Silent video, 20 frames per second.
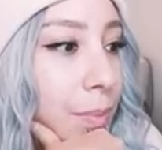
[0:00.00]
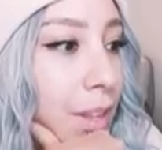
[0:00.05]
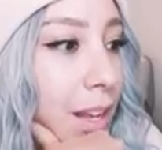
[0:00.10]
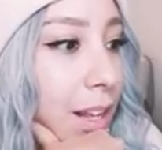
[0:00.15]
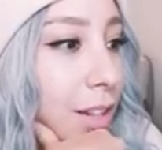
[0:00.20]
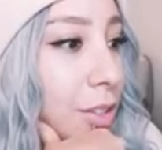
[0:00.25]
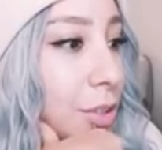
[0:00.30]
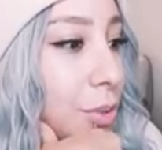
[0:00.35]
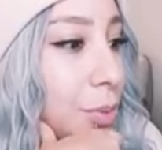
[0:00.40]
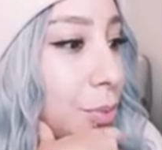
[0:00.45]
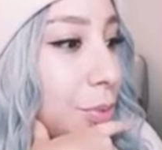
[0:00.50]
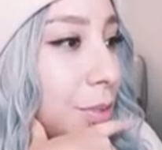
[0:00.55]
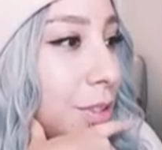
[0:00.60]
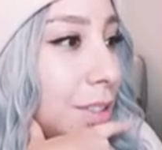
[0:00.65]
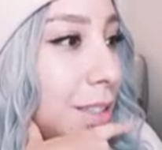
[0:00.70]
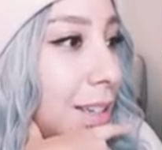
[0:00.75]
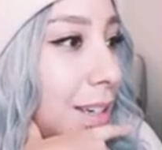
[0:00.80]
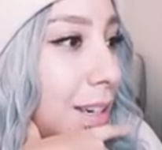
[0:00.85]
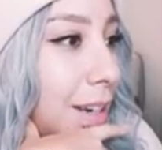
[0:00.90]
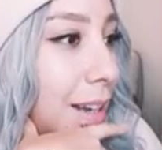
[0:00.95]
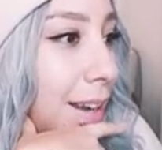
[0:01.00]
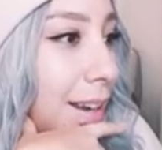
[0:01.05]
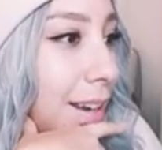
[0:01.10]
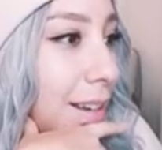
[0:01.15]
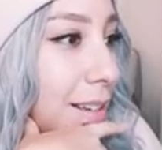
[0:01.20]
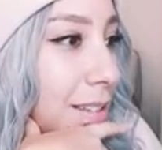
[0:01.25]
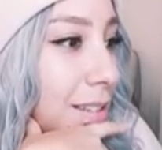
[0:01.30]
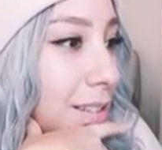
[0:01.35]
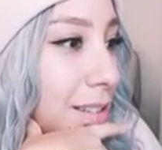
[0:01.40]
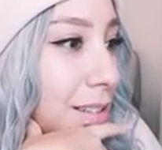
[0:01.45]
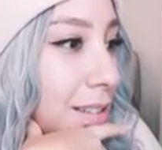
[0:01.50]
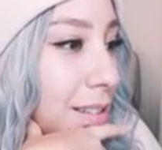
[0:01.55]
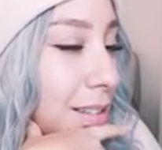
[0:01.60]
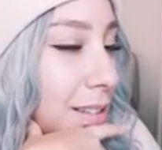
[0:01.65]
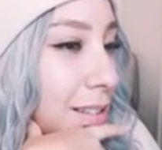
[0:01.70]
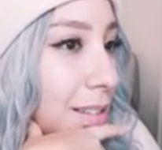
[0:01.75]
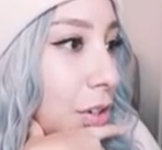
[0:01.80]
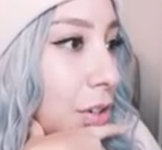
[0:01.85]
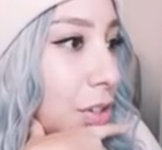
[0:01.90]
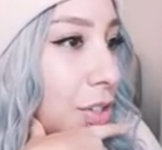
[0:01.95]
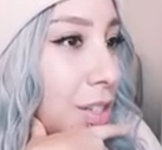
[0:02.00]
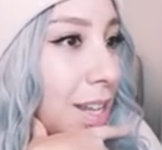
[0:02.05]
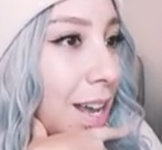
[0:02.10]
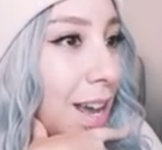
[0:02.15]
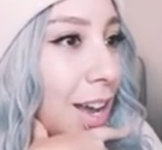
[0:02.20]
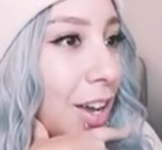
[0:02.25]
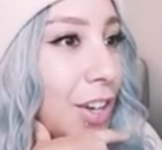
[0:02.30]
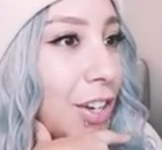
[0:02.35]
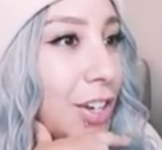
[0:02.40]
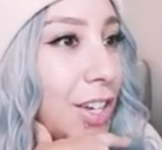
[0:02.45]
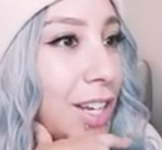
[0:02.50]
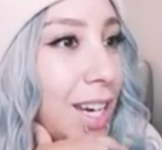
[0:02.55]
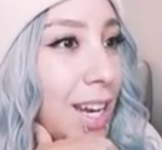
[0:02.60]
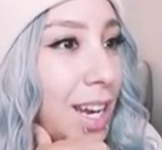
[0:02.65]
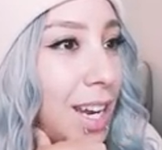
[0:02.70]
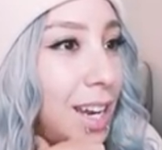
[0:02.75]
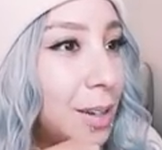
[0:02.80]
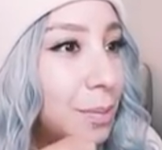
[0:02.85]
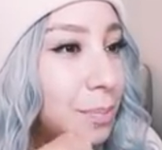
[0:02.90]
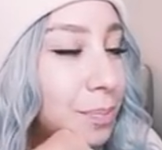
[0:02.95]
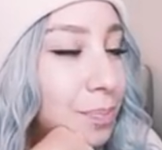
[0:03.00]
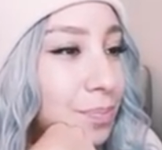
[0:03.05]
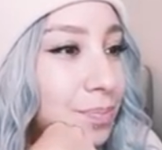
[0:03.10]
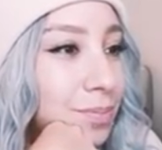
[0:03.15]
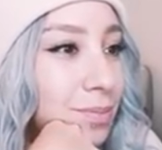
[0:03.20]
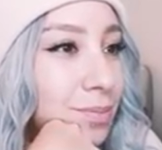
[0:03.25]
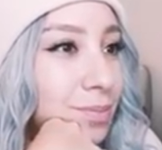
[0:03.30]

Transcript: That looks really nice. Here's that hoodie.